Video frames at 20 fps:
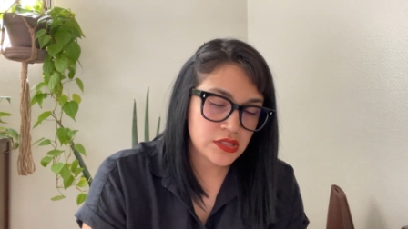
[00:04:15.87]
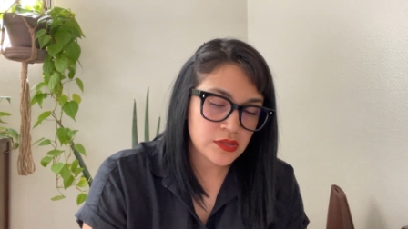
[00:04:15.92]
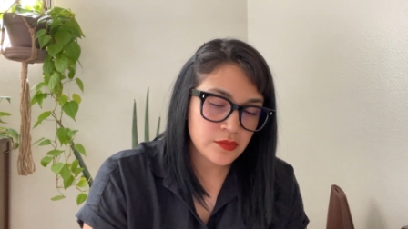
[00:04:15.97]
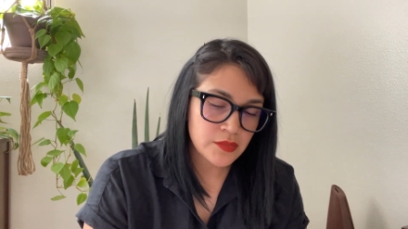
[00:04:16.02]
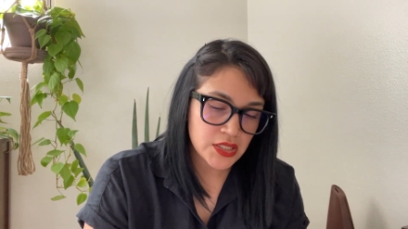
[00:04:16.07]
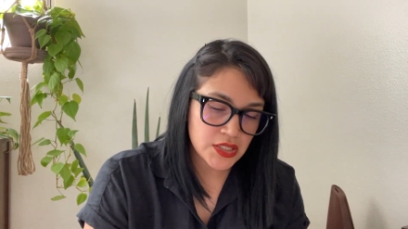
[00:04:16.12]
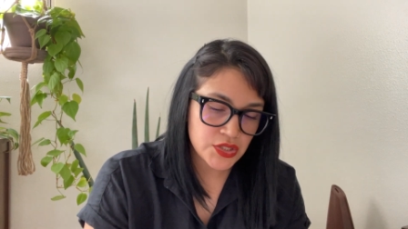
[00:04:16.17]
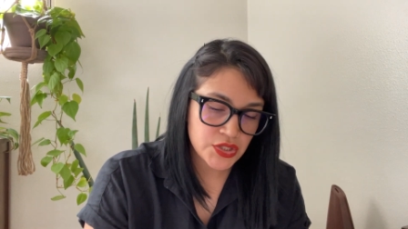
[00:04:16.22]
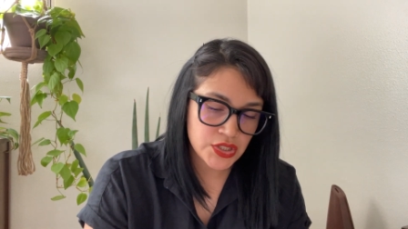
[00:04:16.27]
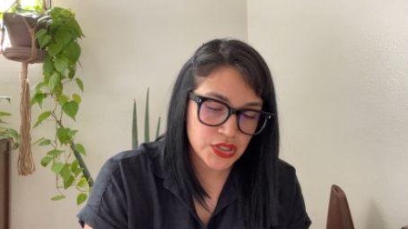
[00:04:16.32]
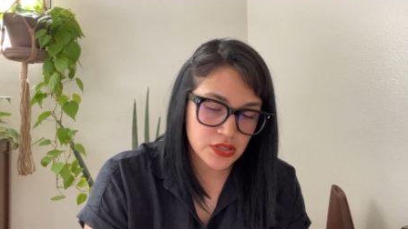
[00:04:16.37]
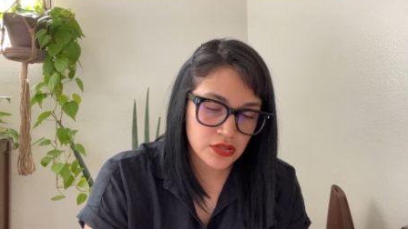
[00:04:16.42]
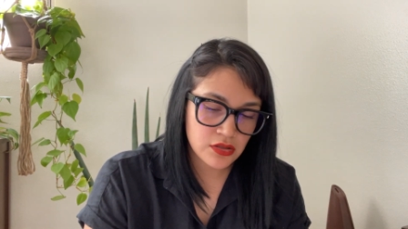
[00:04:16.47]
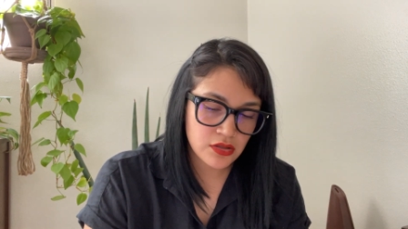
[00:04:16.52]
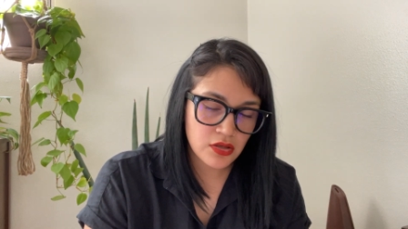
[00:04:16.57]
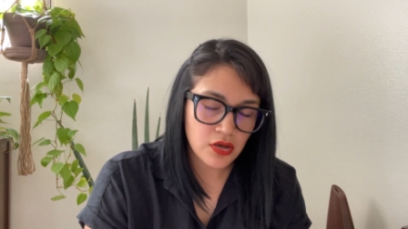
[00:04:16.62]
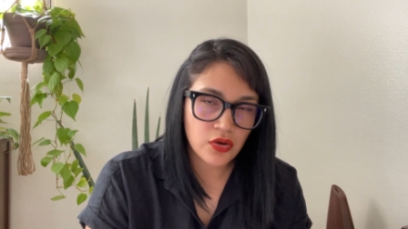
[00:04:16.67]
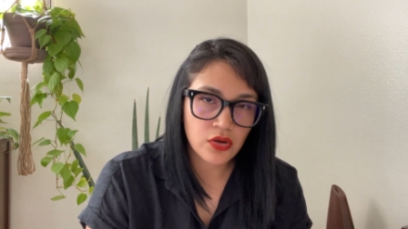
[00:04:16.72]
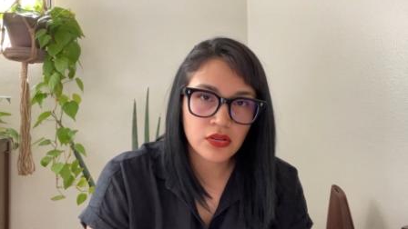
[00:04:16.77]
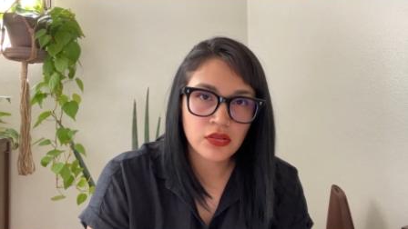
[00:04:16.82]
to
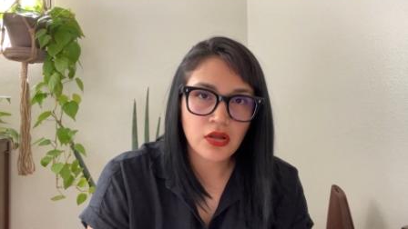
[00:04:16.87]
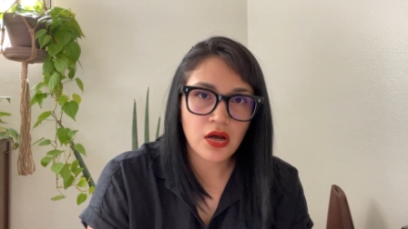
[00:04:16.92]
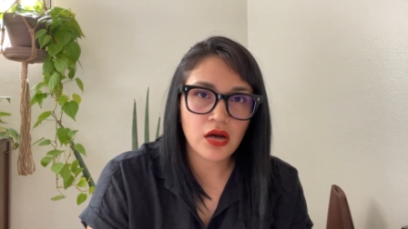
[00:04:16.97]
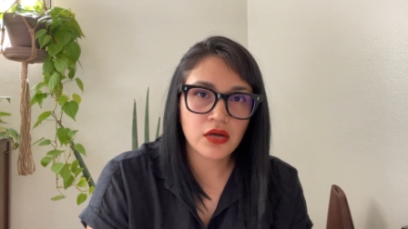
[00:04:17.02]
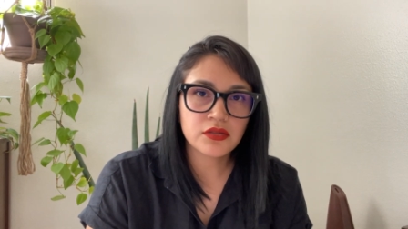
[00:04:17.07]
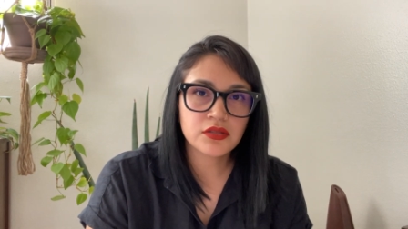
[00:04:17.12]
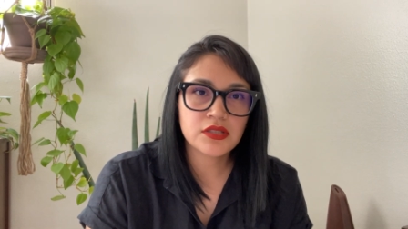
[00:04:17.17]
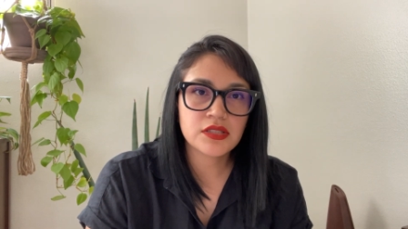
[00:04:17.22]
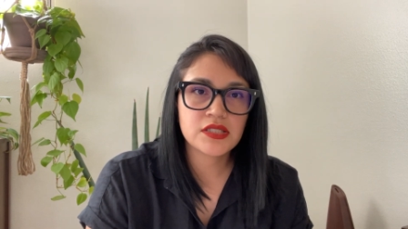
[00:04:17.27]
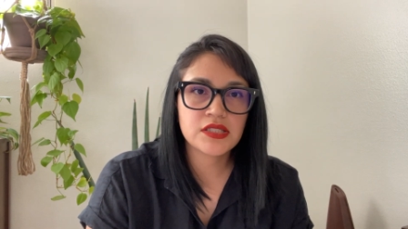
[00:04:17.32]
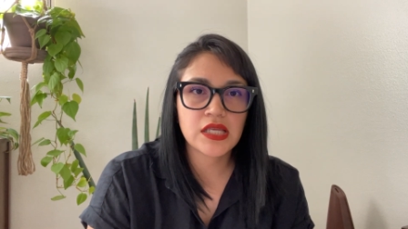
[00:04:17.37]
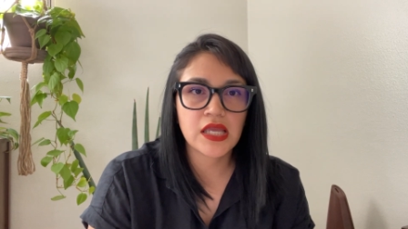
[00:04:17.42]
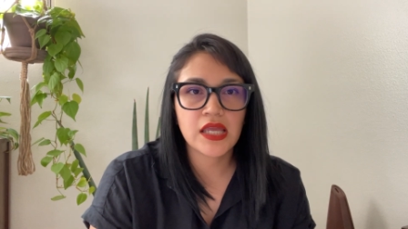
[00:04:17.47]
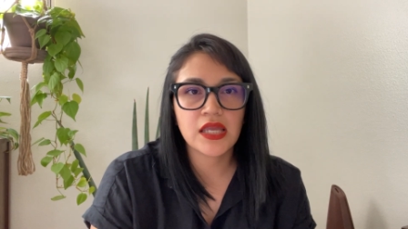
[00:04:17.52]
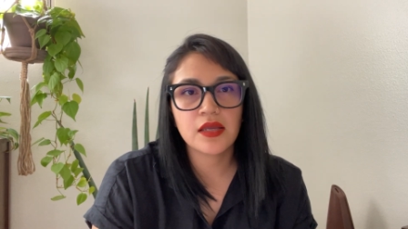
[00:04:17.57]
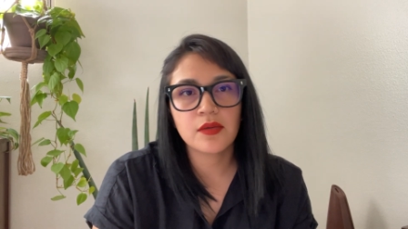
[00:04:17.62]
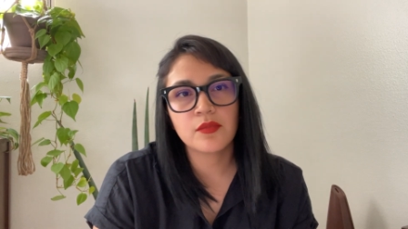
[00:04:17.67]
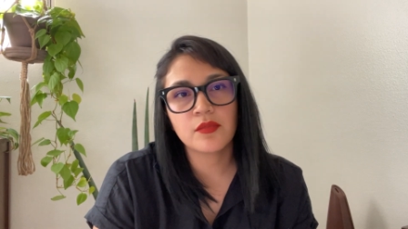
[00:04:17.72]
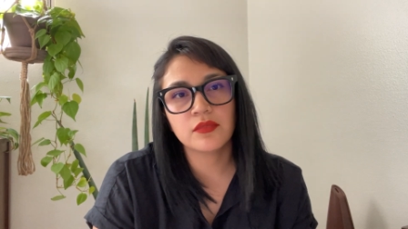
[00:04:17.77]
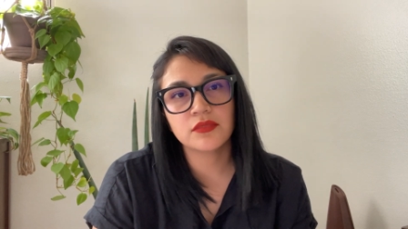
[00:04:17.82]
mention along the
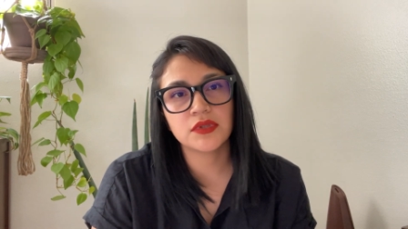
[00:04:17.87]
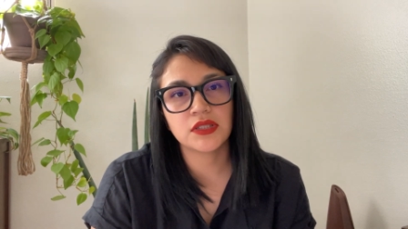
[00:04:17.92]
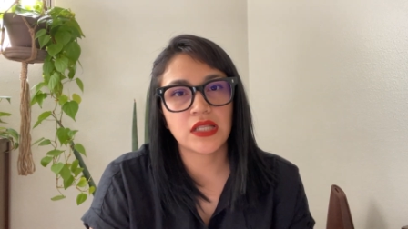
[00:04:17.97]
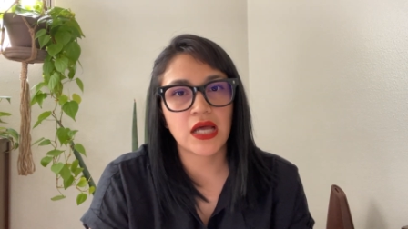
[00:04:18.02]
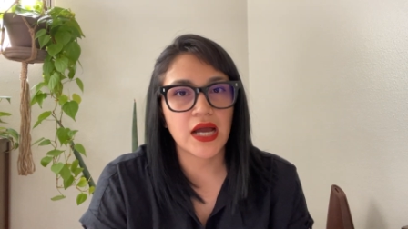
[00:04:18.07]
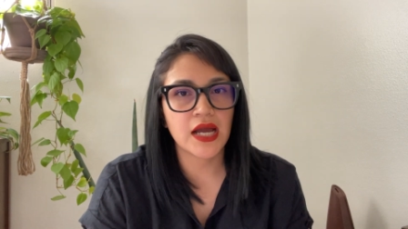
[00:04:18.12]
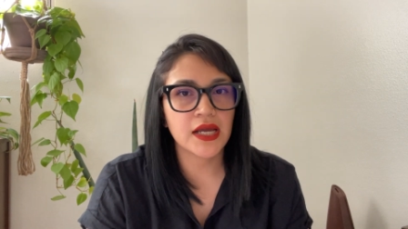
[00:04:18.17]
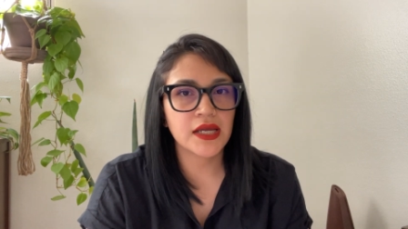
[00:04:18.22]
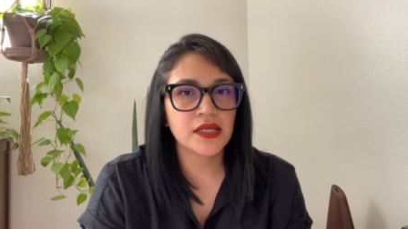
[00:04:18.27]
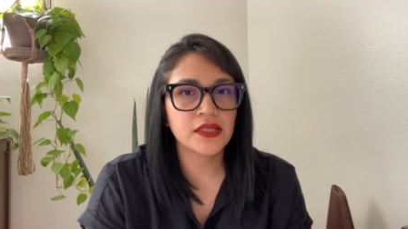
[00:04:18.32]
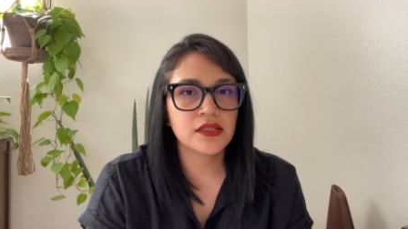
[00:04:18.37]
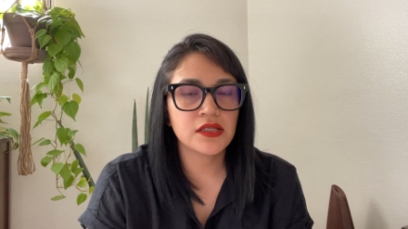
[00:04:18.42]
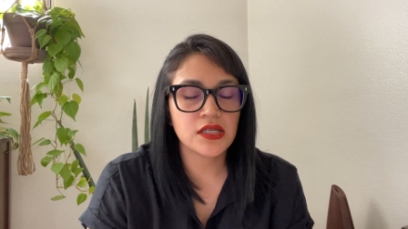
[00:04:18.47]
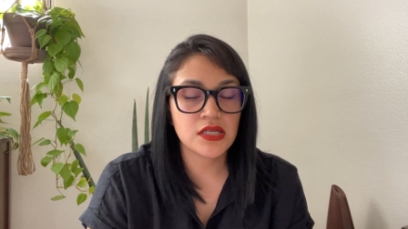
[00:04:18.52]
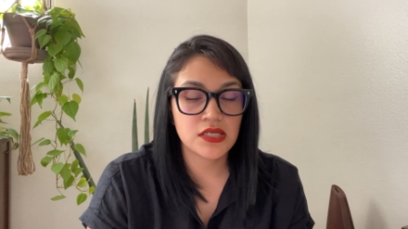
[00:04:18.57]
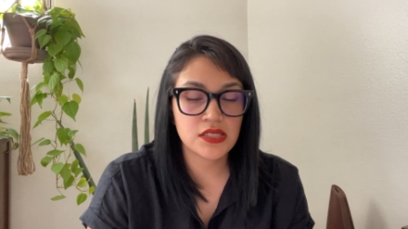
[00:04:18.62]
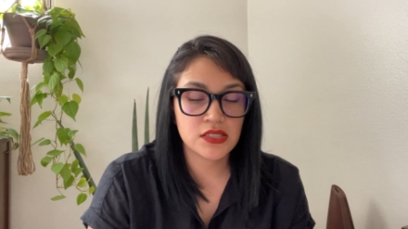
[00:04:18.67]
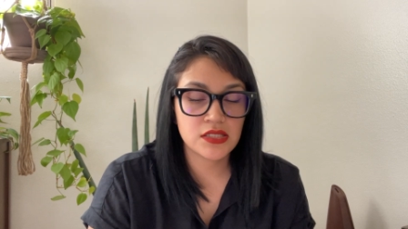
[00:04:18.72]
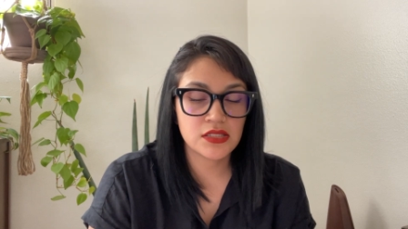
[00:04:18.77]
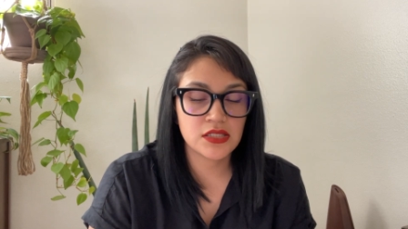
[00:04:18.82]
same line
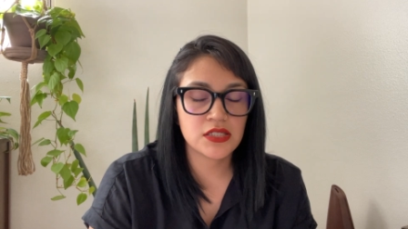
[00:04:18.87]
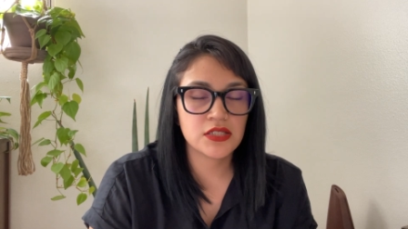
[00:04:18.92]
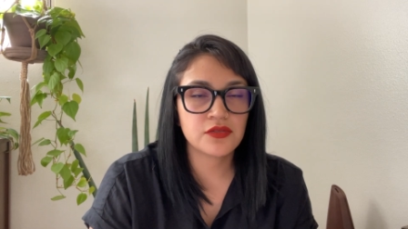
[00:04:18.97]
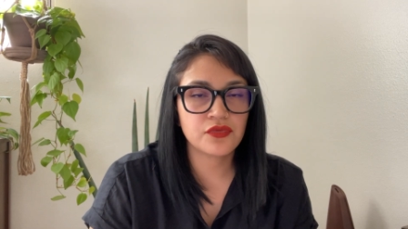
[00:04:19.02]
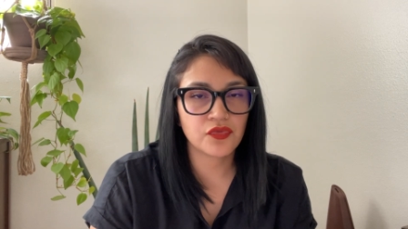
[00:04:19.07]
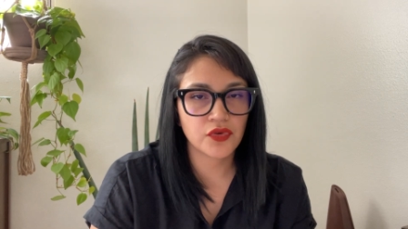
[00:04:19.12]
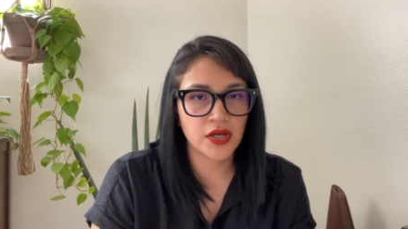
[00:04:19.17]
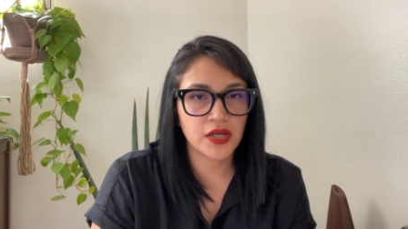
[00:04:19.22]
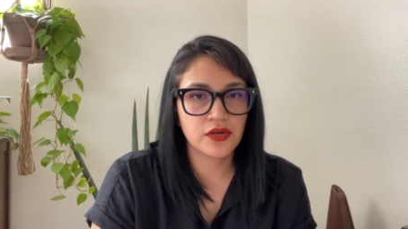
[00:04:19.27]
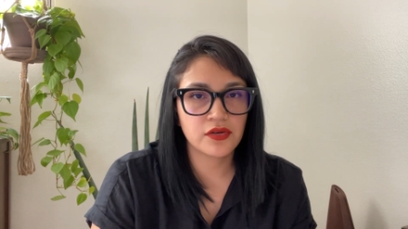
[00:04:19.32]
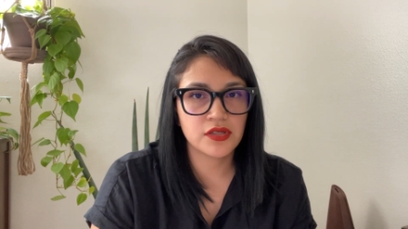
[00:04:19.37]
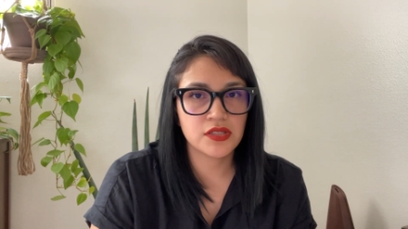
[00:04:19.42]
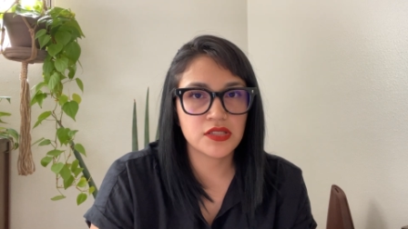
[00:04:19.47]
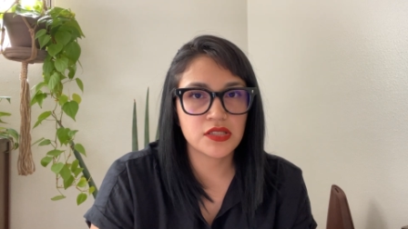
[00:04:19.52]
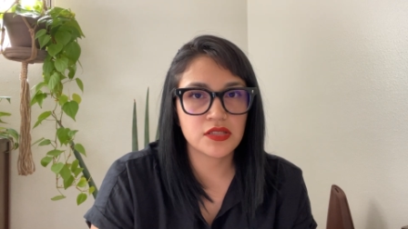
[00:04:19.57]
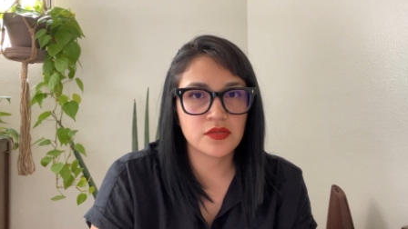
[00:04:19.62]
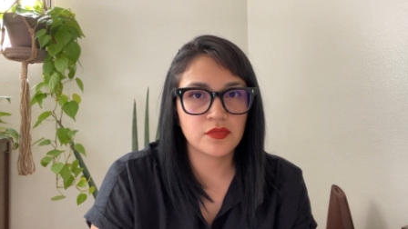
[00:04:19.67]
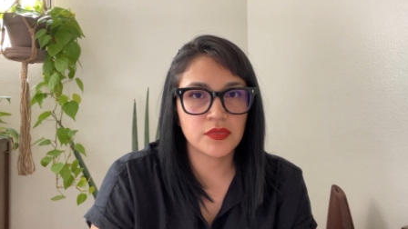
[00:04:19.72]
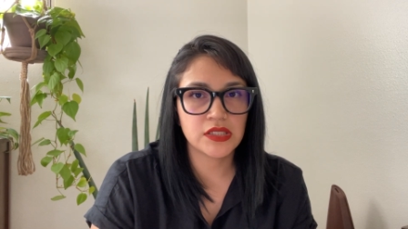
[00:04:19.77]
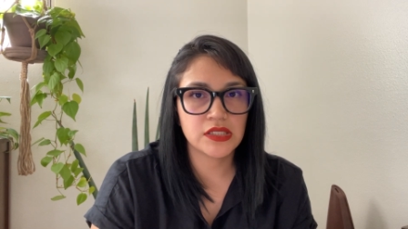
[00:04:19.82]
is this
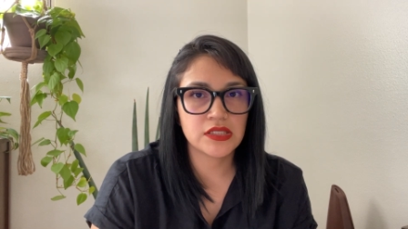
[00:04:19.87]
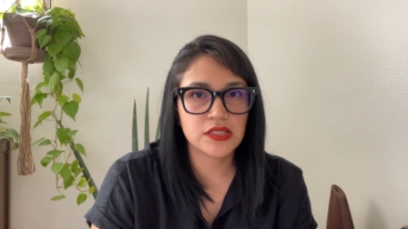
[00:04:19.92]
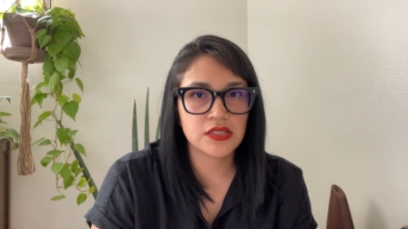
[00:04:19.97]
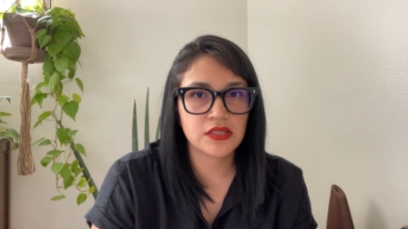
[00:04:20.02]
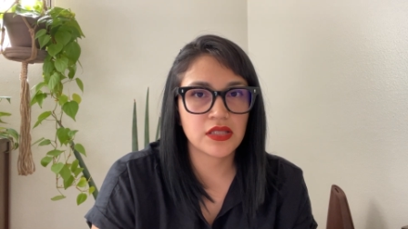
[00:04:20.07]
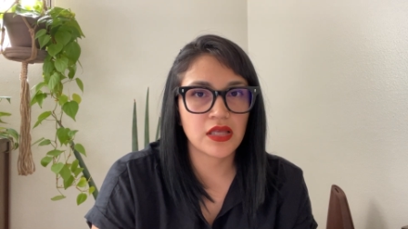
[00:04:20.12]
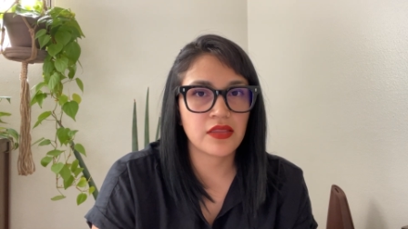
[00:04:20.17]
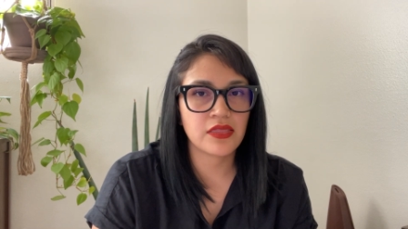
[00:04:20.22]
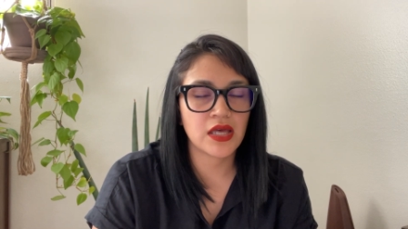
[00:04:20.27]
fragrance mist.